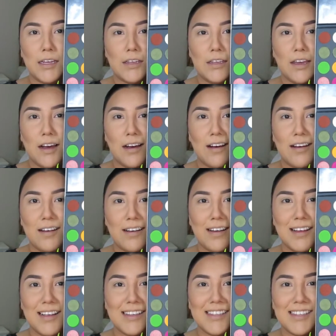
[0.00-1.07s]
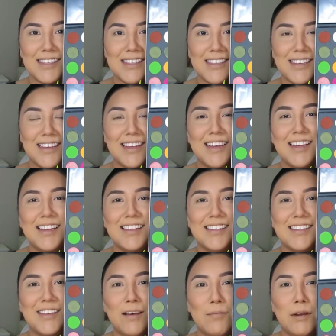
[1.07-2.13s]
Yes.
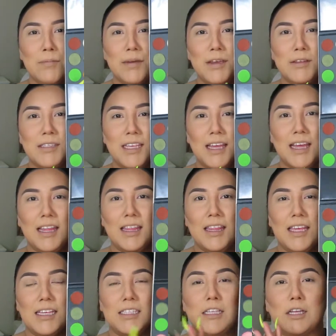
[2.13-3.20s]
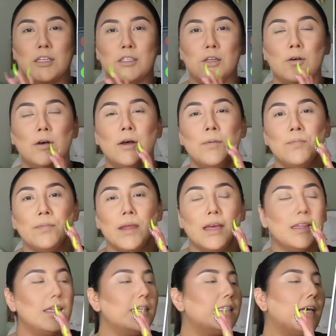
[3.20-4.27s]
So I'm going to be using these. So
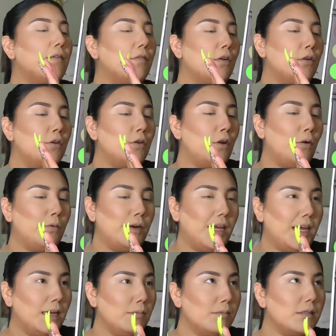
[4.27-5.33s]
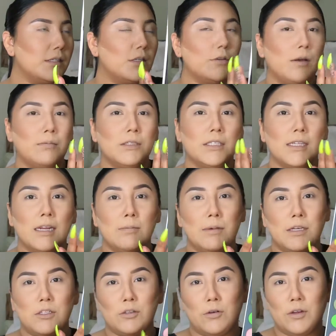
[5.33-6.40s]
these have no names, so I'm just going to
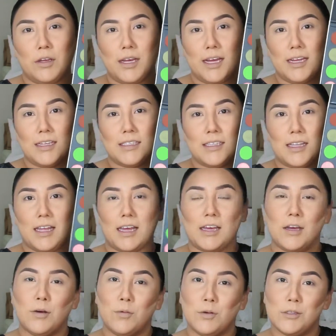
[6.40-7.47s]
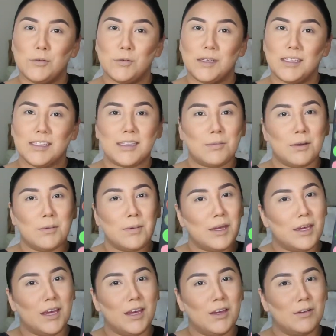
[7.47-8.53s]
be showing you guys like which ones I'm going to
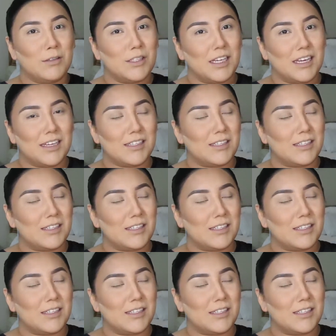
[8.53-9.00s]
be using.